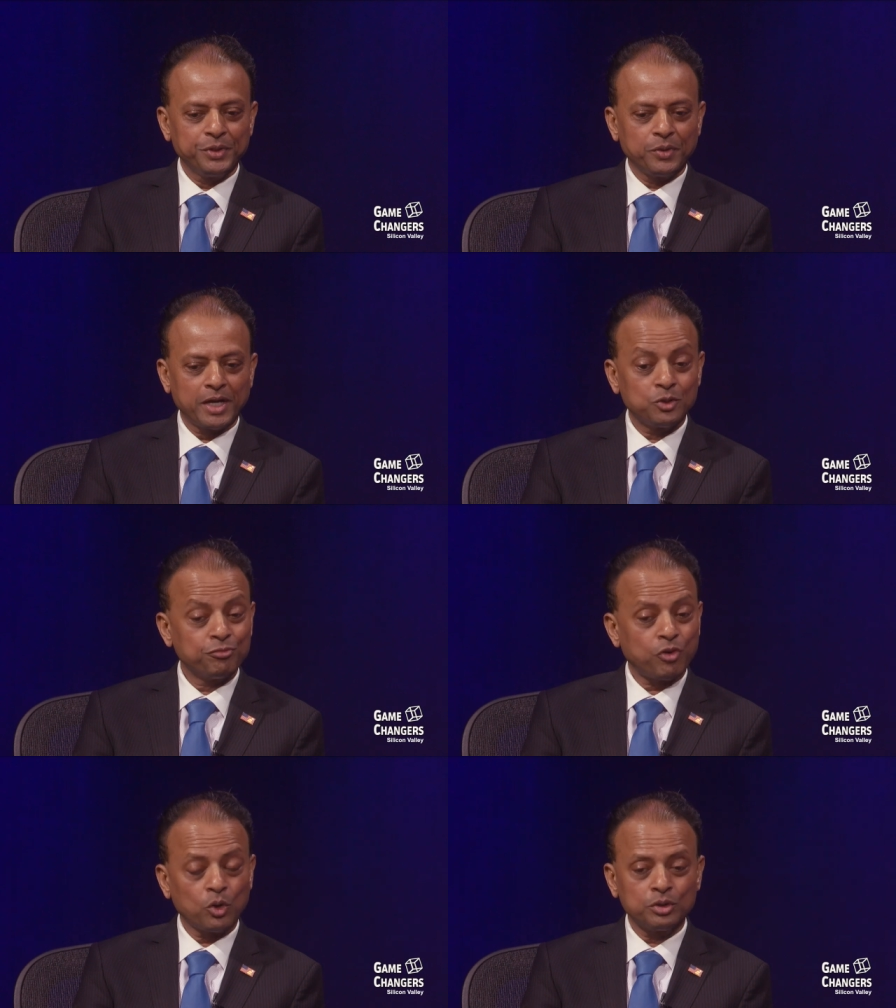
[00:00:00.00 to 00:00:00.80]
you know, I
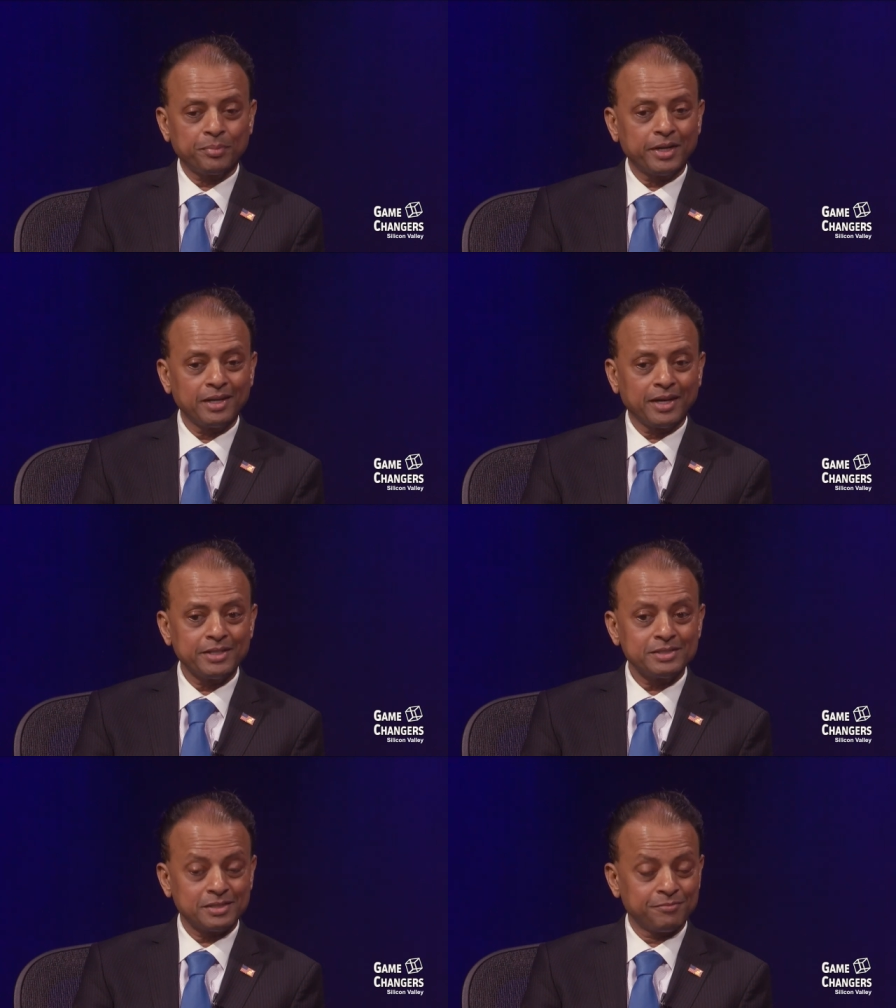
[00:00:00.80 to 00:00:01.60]
don't follow the party
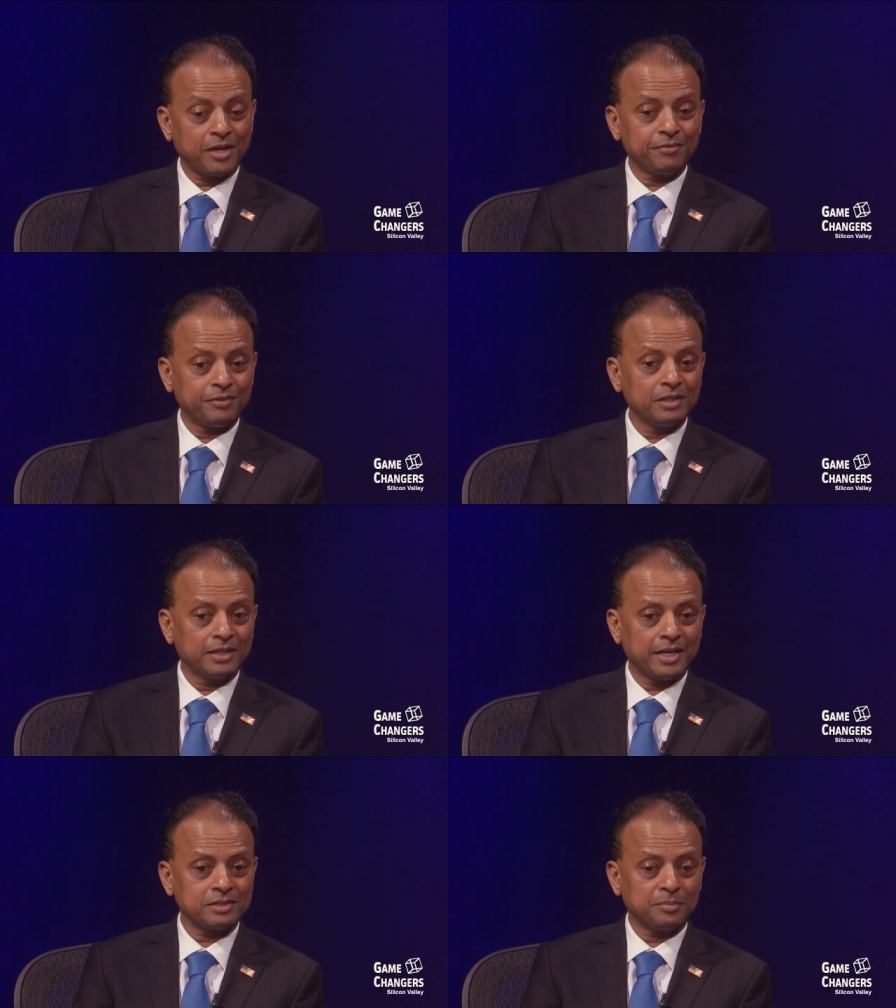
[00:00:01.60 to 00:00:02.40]
lines if I feel
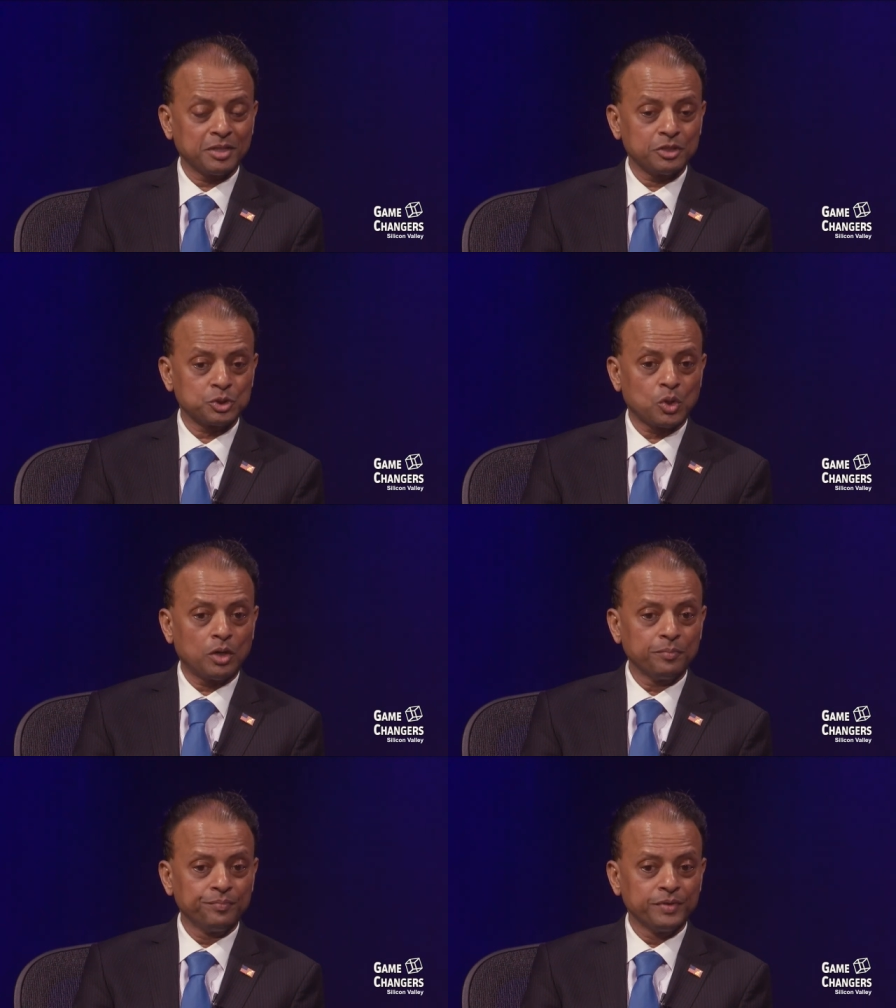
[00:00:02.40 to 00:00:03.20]
that something is
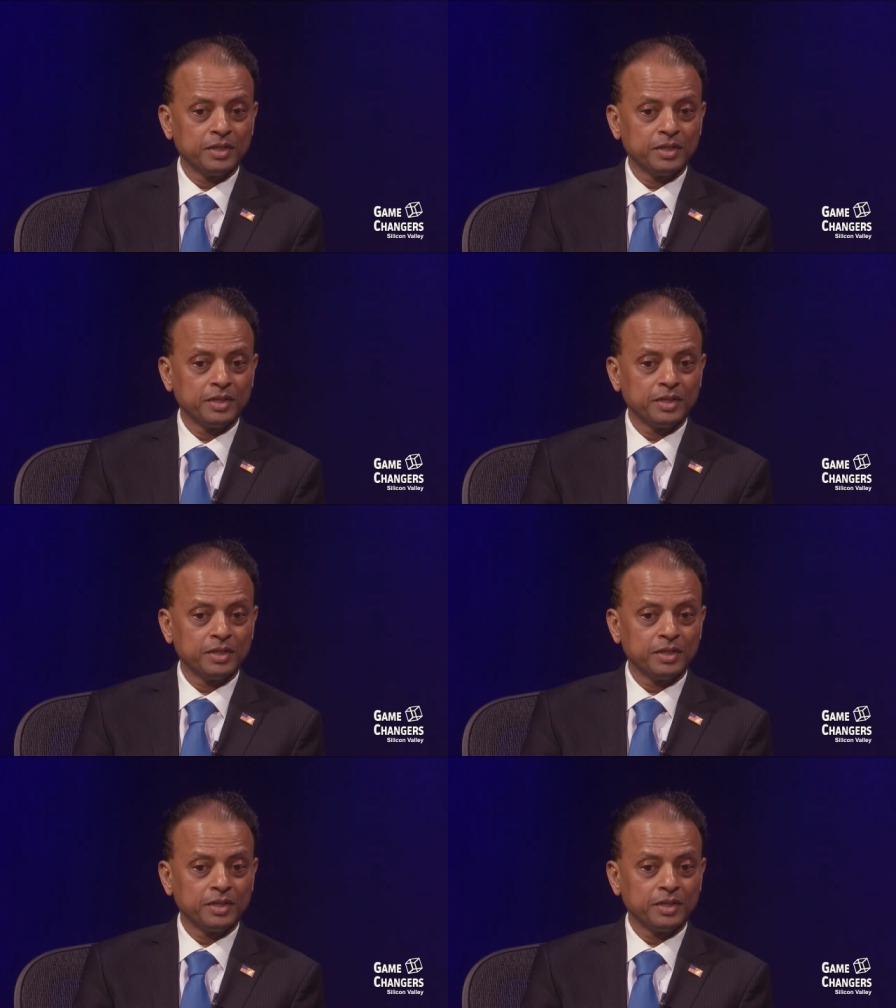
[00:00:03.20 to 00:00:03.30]
wrong.